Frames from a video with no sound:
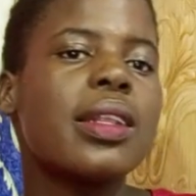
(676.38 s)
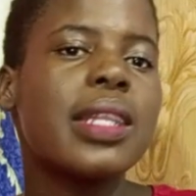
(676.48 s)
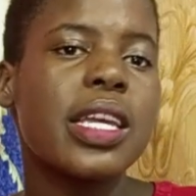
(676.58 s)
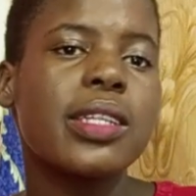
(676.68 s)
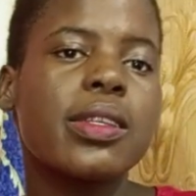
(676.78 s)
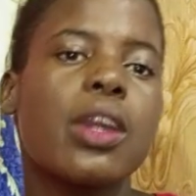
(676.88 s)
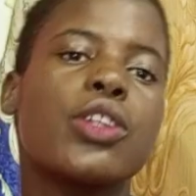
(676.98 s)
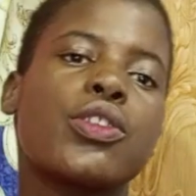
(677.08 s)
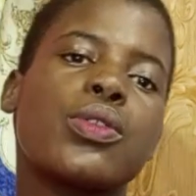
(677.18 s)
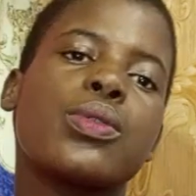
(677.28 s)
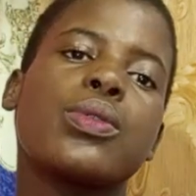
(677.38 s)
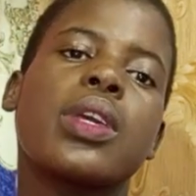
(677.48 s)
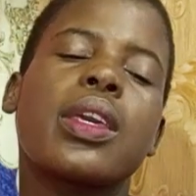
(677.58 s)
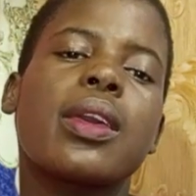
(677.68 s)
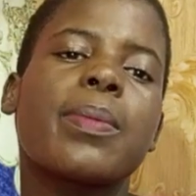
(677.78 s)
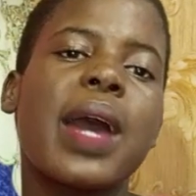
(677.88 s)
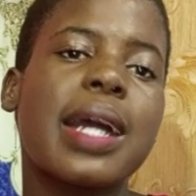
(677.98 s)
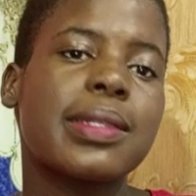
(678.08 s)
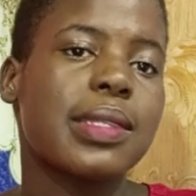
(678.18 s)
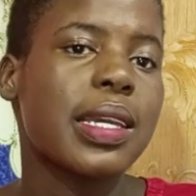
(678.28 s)
leads to
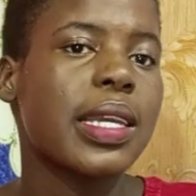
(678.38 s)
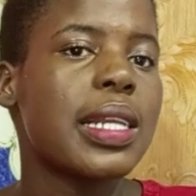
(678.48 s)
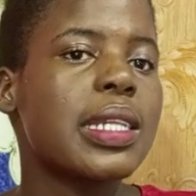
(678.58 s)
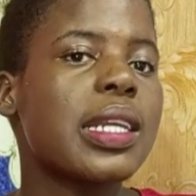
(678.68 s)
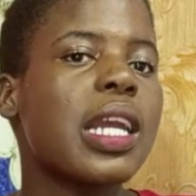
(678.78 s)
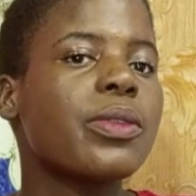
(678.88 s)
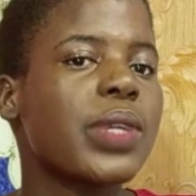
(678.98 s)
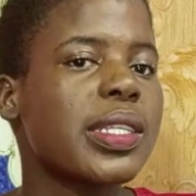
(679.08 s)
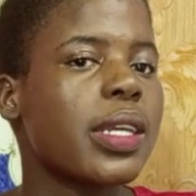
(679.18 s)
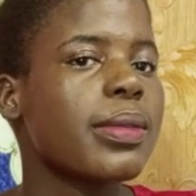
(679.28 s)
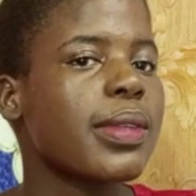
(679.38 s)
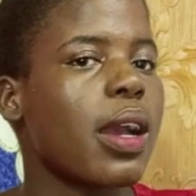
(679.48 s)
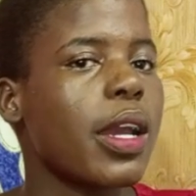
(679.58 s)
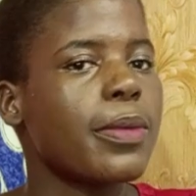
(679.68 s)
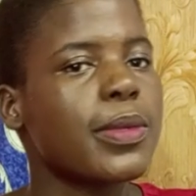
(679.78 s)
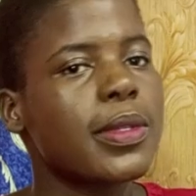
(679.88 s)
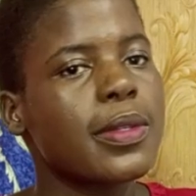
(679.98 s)
partner killing in recent times.